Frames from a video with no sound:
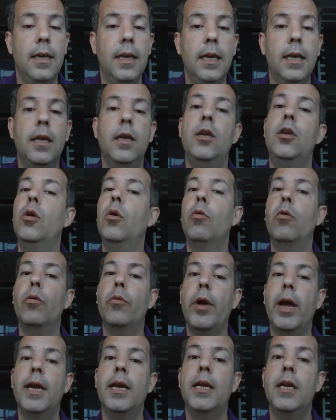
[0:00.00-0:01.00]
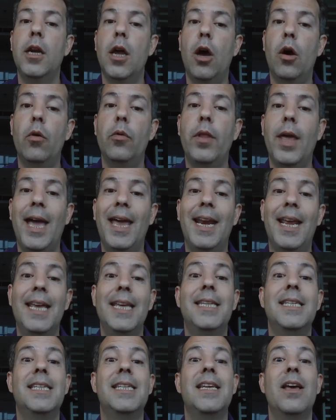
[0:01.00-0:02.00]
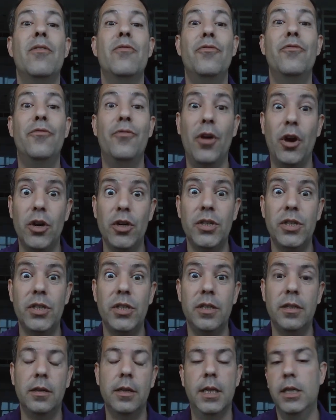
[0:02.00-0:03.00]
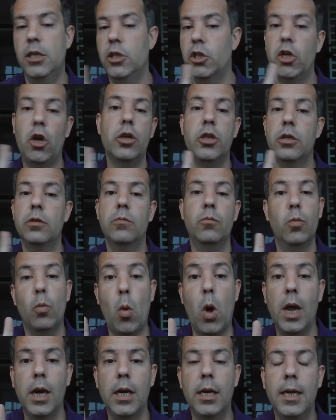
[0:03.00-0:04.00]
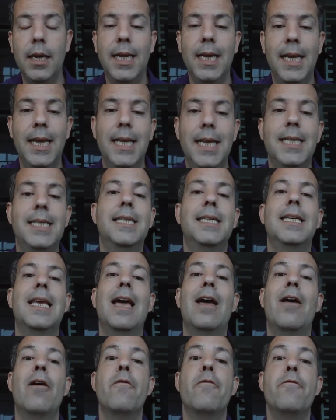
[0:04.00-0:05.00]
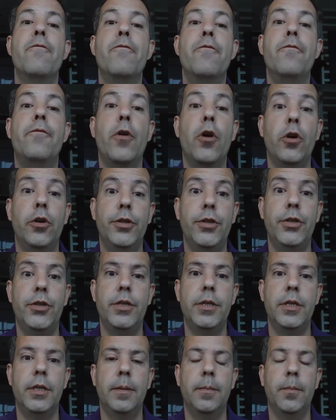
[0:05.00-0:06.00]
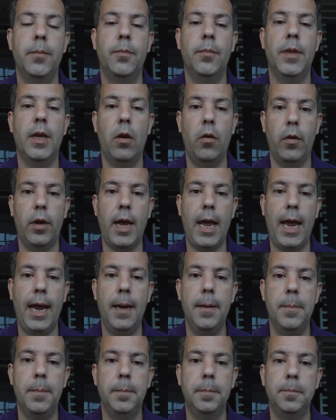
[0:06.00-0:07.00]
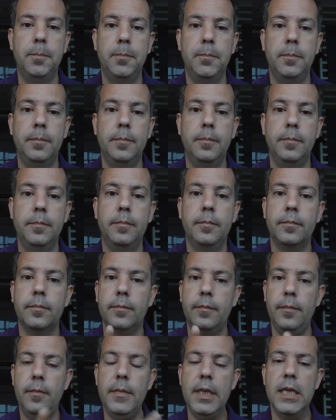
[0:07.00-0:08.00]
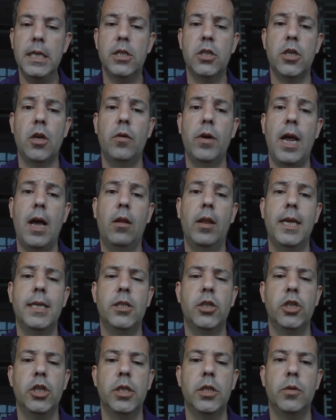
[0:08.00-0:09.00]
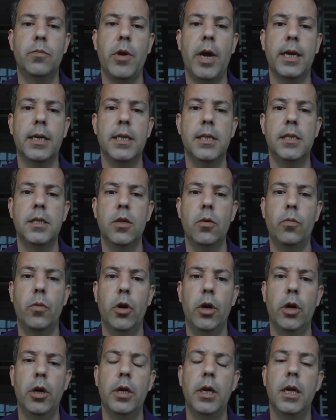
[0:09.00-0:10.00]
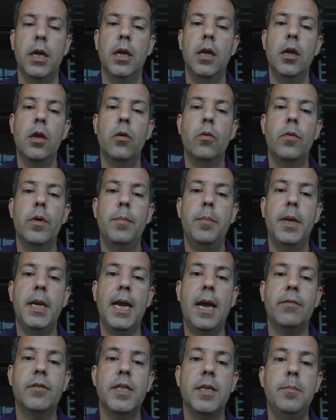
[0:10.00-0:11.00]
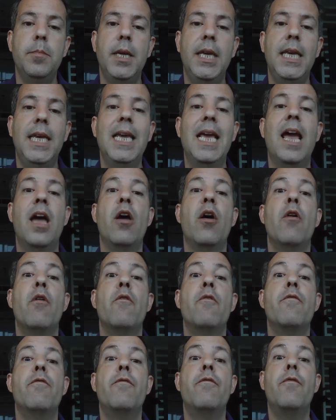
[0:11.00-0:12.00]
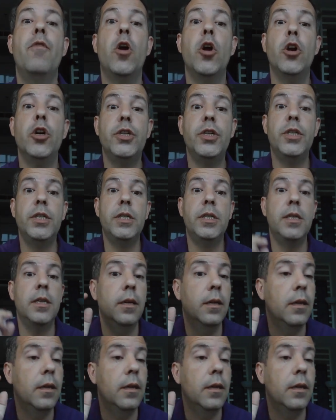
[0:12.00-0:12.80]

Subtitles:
you already know that it's first. It's not 1, it's first. Okay? So now let's just practice the word. Repeat after me. First.